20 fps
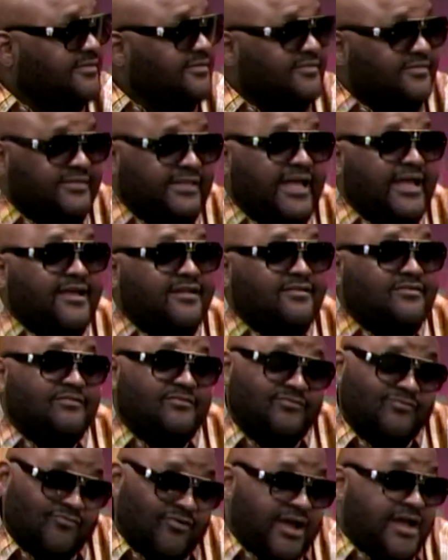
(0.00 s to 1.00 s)
that
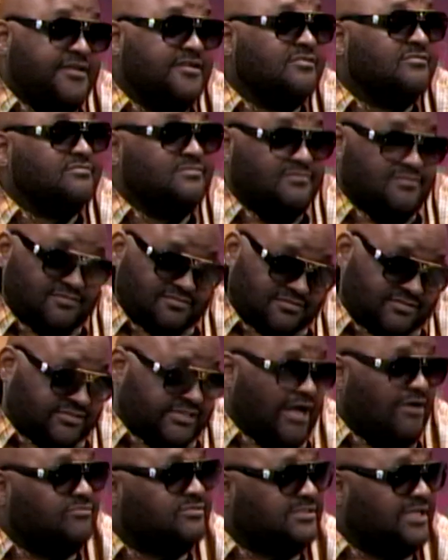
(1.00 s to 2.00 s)
ran the
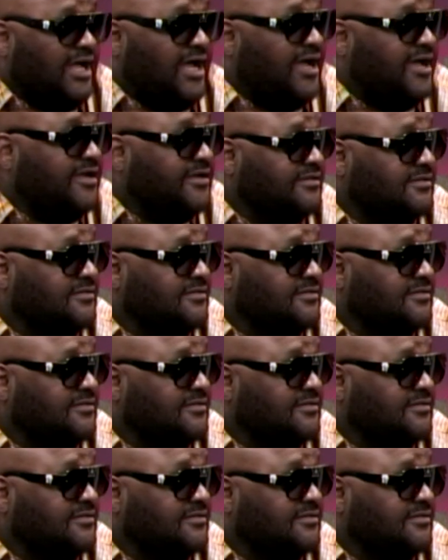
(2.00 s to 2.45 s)
South Side,